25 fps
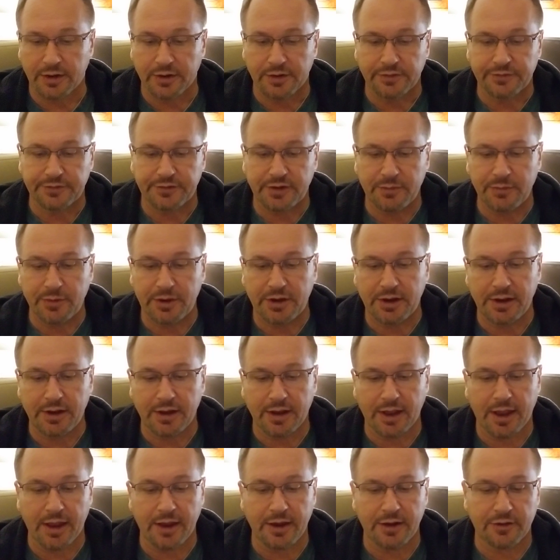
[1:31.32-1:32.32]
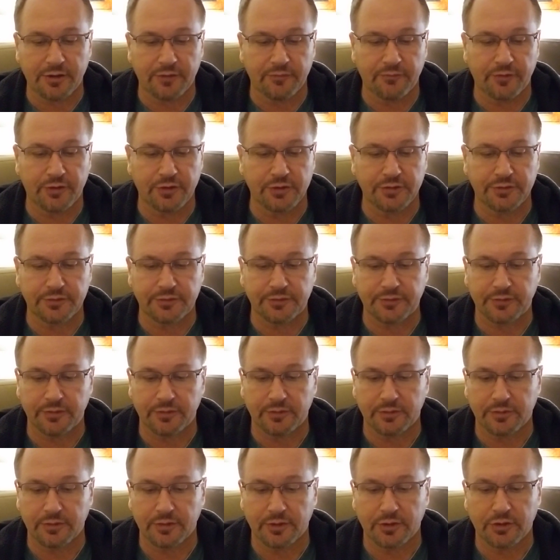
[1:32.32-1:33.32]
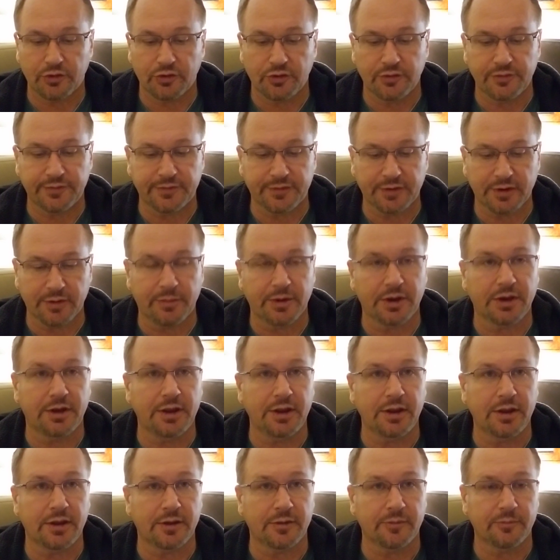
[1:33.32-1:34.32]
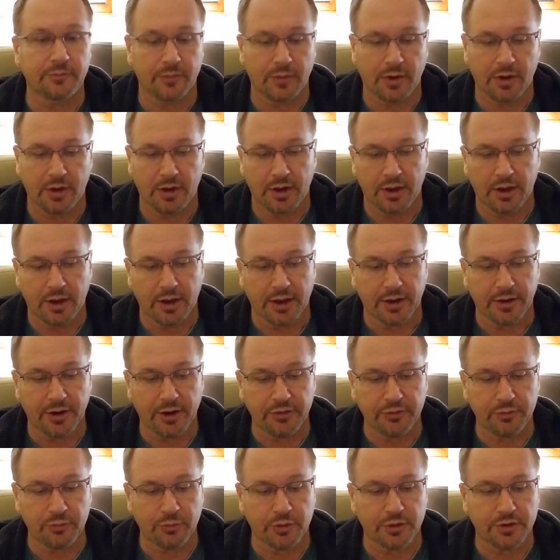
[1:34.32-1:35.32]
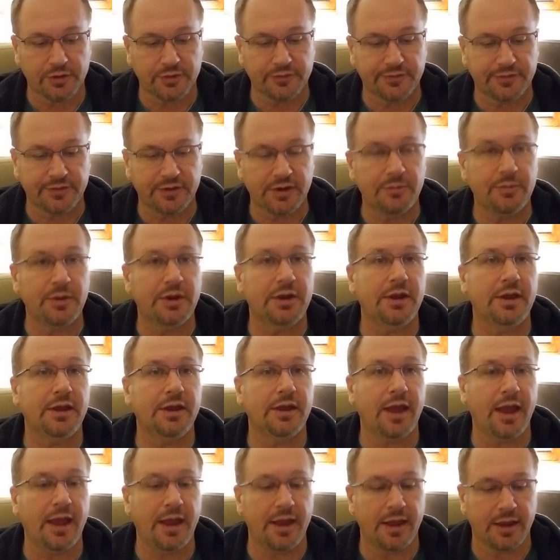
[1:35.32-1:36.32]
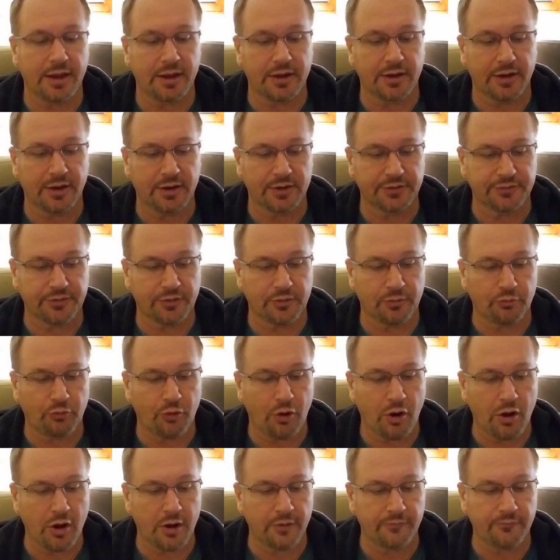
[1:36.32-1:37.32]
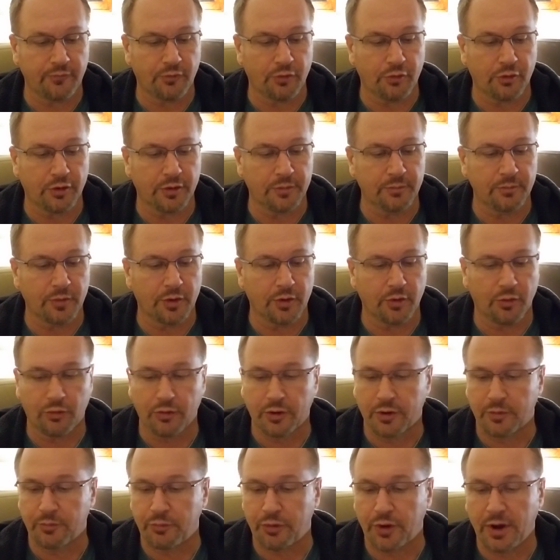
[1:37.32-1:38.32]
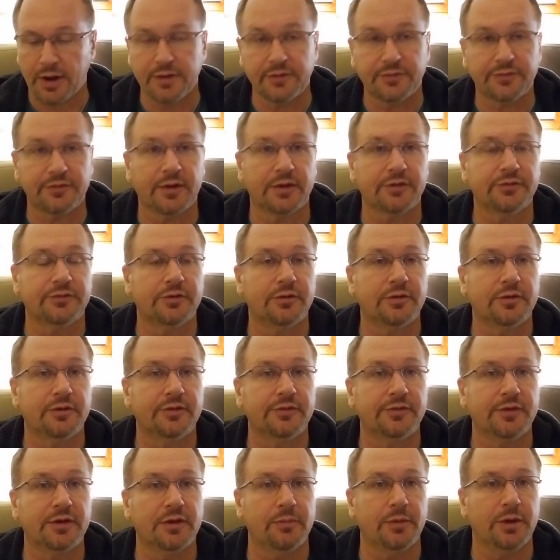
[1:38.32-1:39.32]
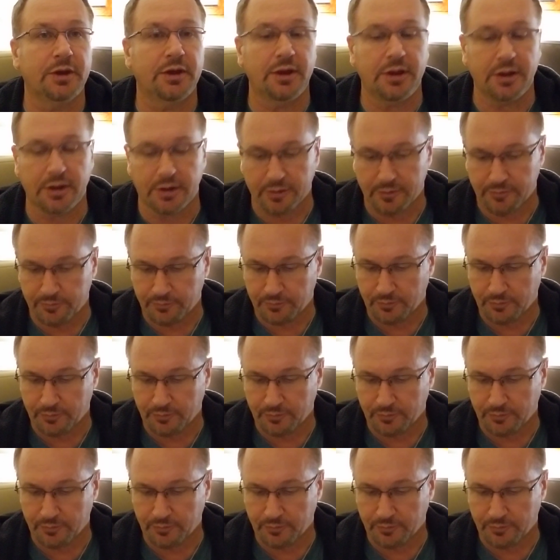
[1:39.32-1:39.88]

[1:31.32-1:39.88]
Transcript: CBDA converts to CBD. In other words, CBDA is the raw form or predecessor to CBD.